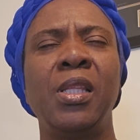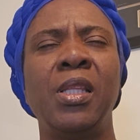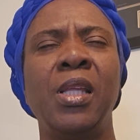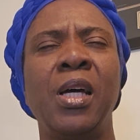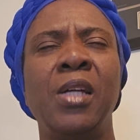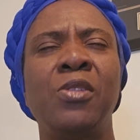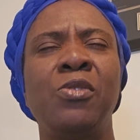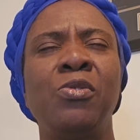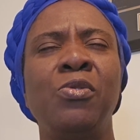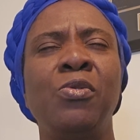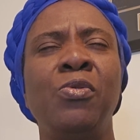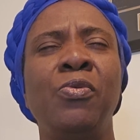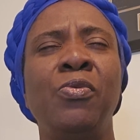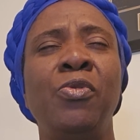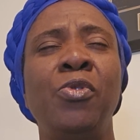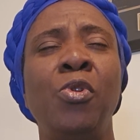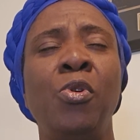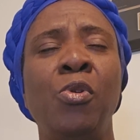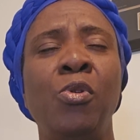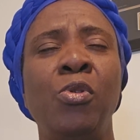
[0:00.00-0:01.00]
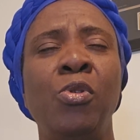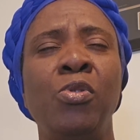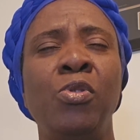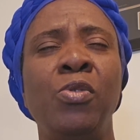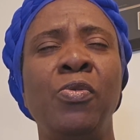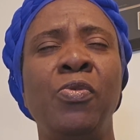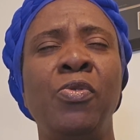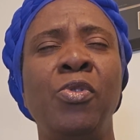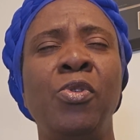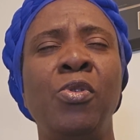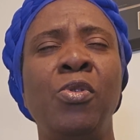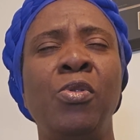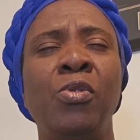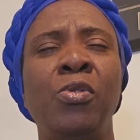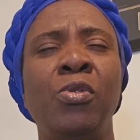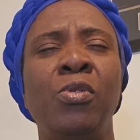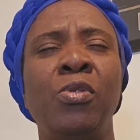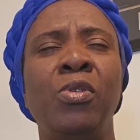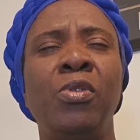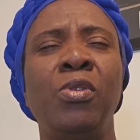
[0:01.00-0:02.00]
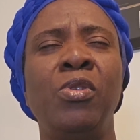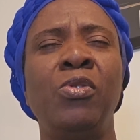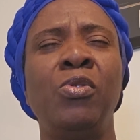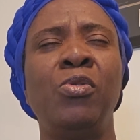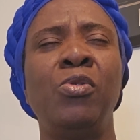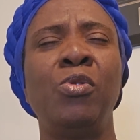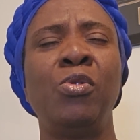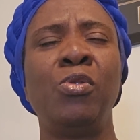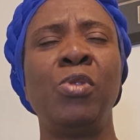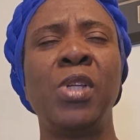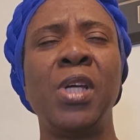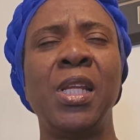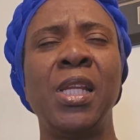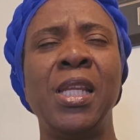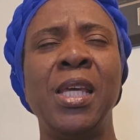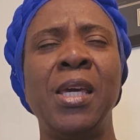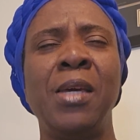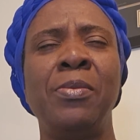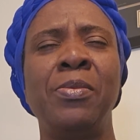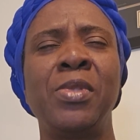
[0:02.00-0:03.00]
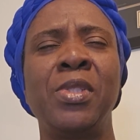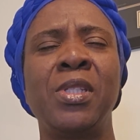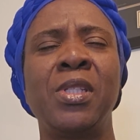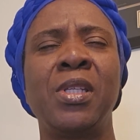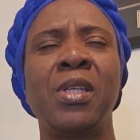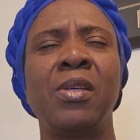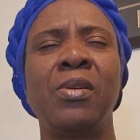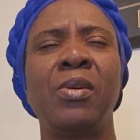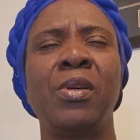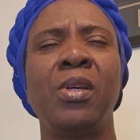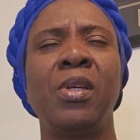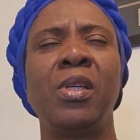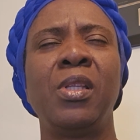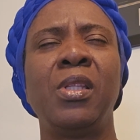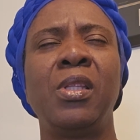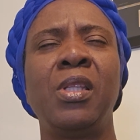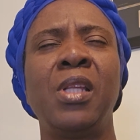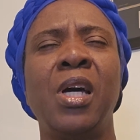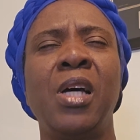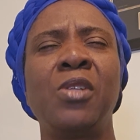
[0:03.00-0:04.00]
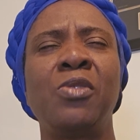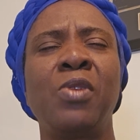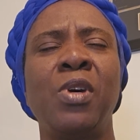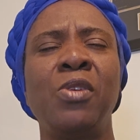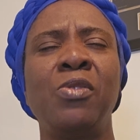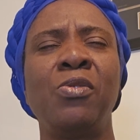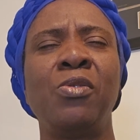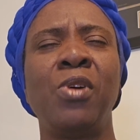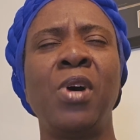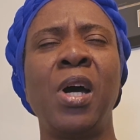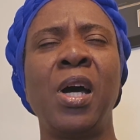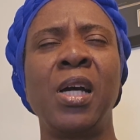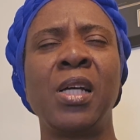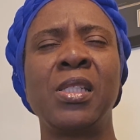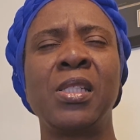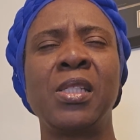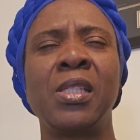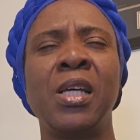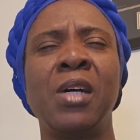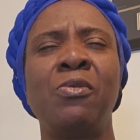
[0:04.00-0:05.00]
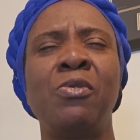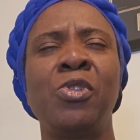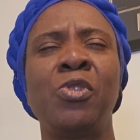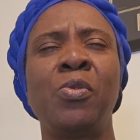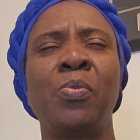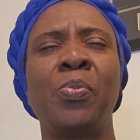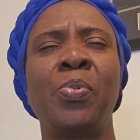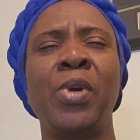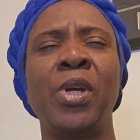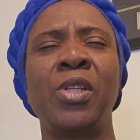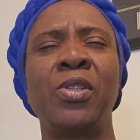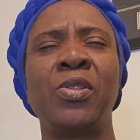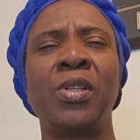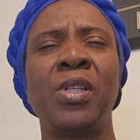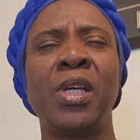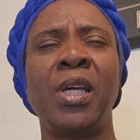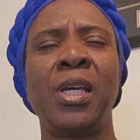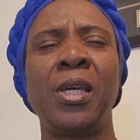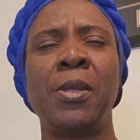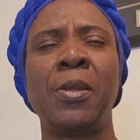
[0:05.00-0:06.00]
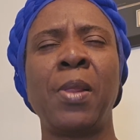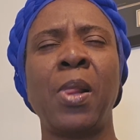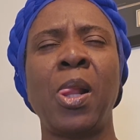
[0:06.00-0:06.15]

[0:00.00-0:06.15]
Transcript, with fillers: that you've known, you've known, you know their names. That's why you asked that we should pray today.